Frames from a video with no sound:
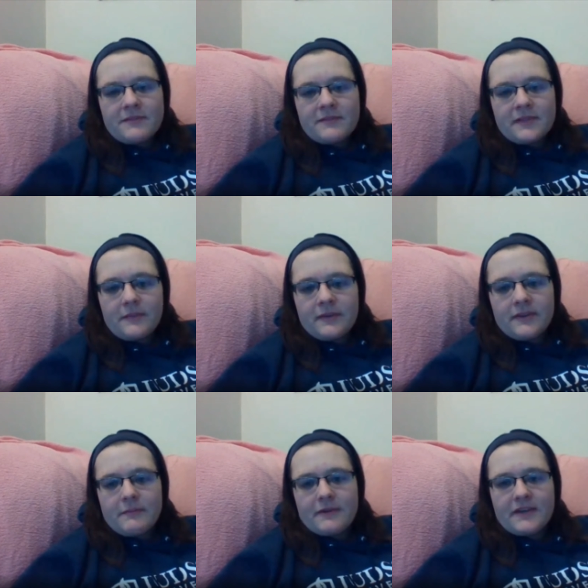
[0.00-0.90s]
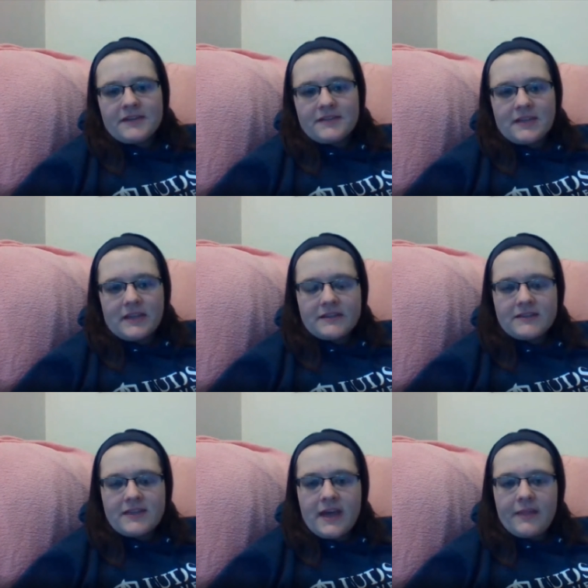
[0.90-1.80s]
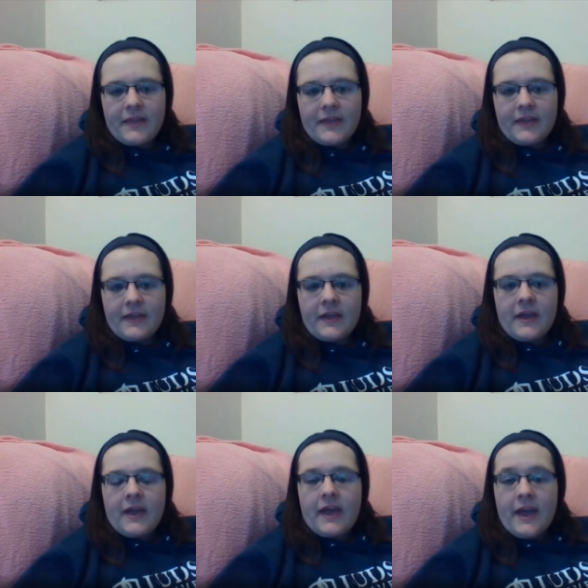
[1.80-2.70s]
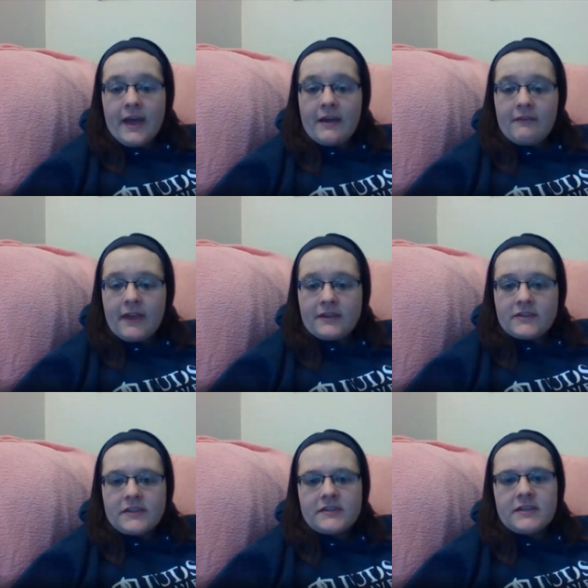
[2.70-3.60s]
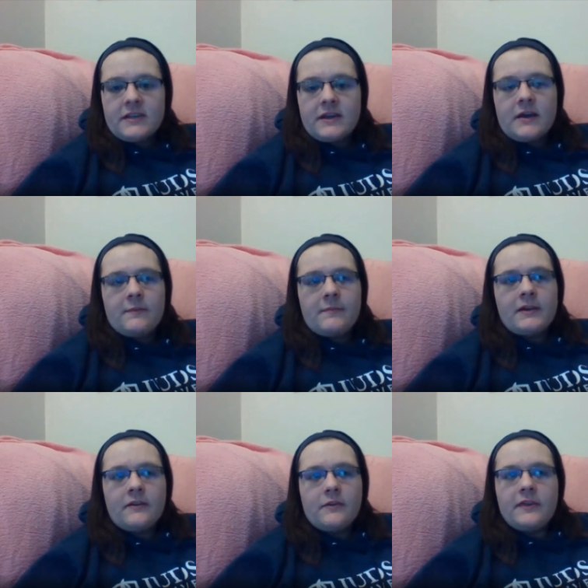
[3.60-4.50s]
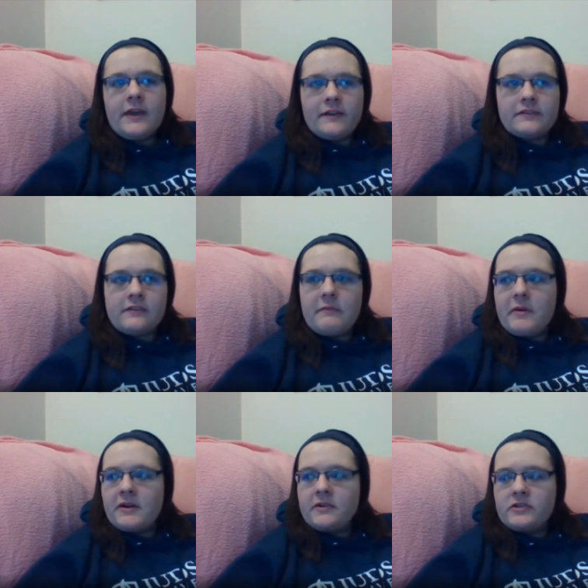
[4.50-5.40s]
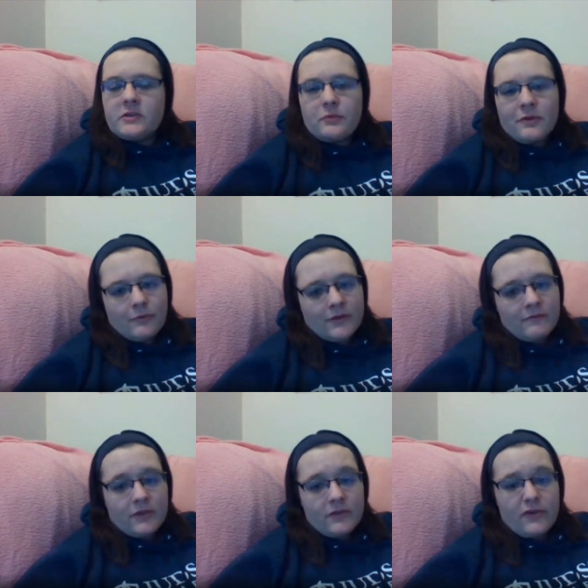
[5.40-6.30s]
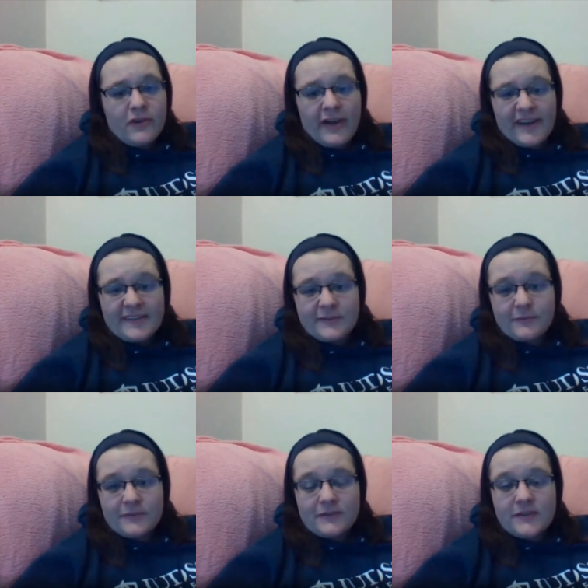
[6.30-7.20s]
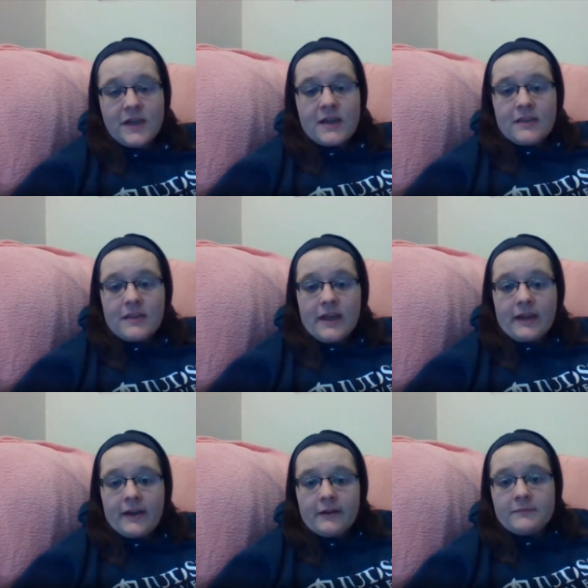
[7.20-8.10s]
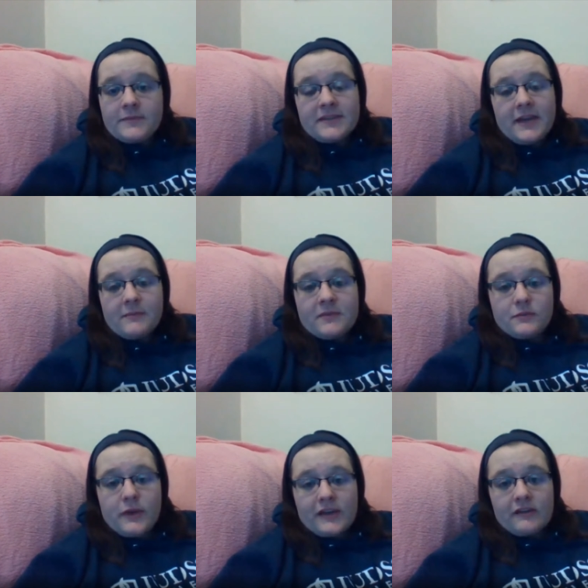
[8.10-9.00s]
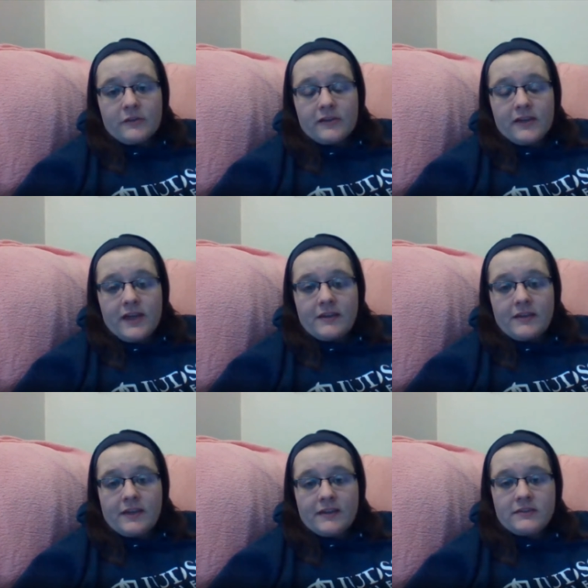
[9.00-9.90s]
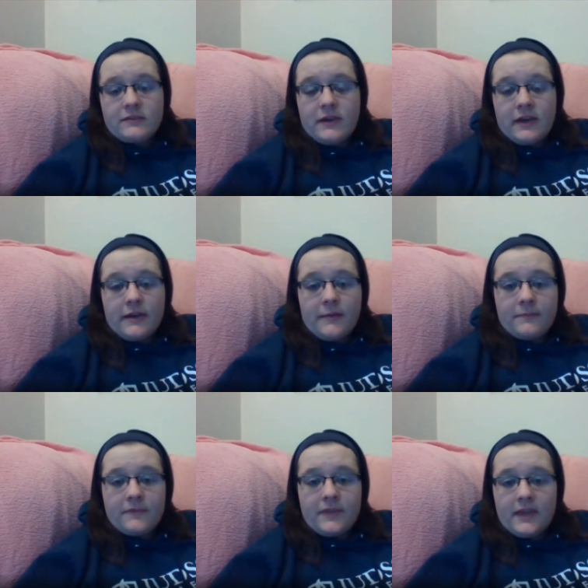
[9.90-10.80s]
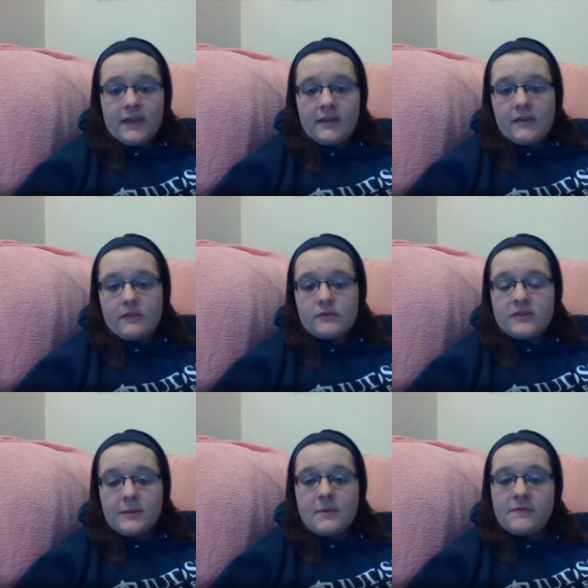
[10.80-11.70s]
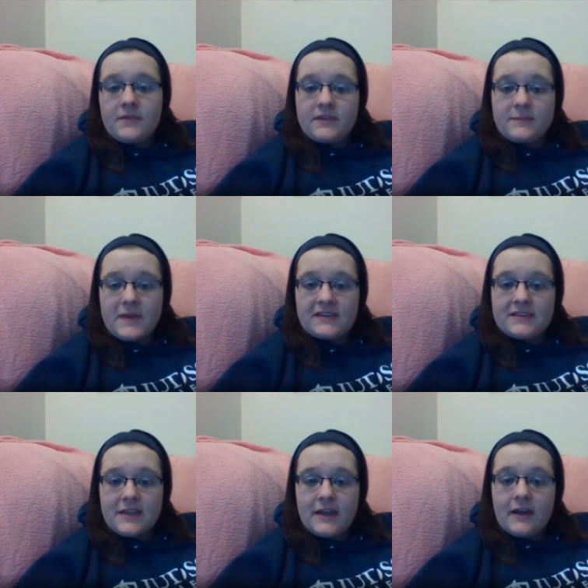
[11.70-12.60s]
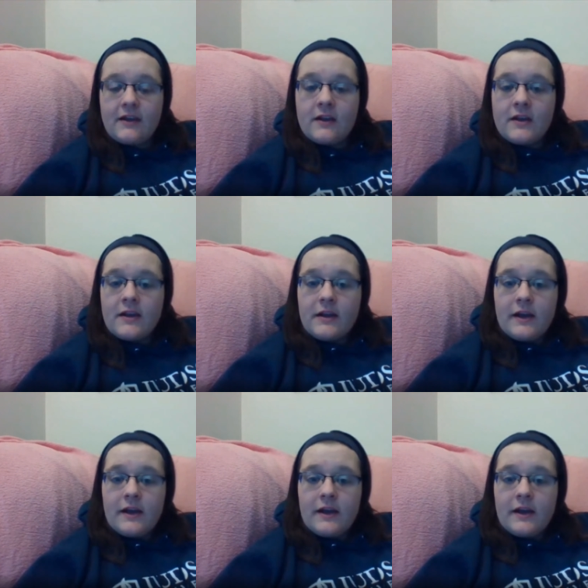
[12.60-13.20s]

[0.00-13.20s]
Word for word: is definitely one of the biggest things that they have at Judson. Um, I know they also have a partnership with one of the local high schools that comes to campus regularly and they, um, they use some of the space there